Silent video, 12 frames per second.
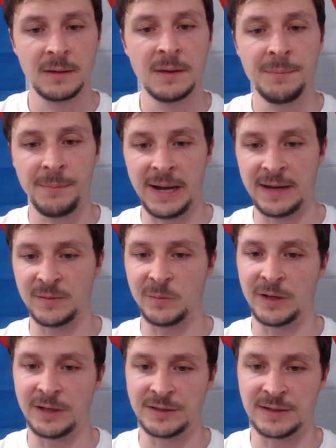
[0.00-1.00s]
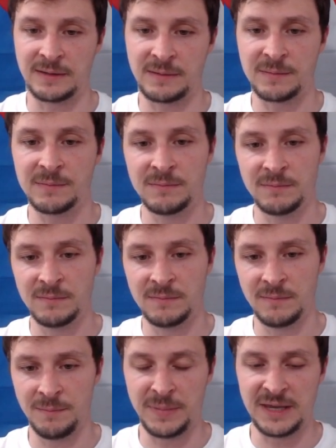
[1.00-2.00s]
might as well just
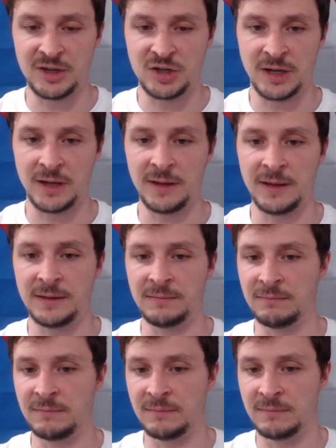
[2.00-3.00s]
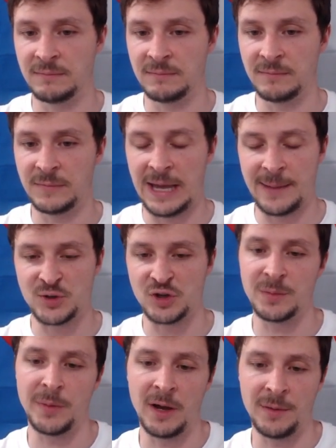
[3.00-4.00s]
be chill and capture
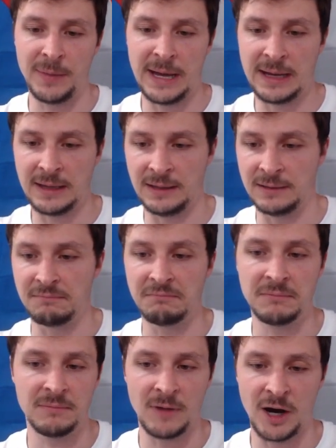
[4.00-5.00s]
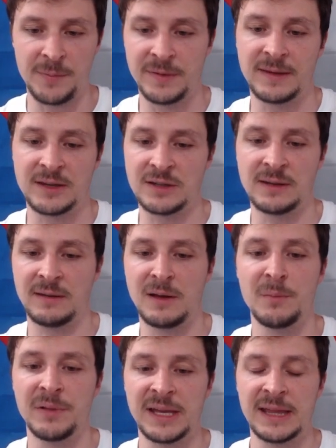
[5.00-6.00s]
the pawn back, and our position is
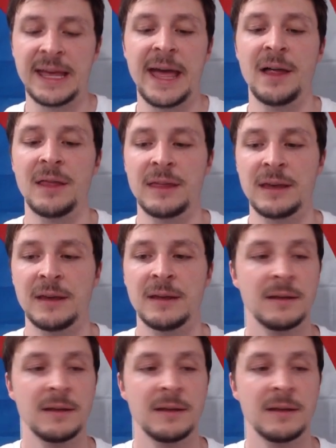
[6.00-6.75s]
completely healthy.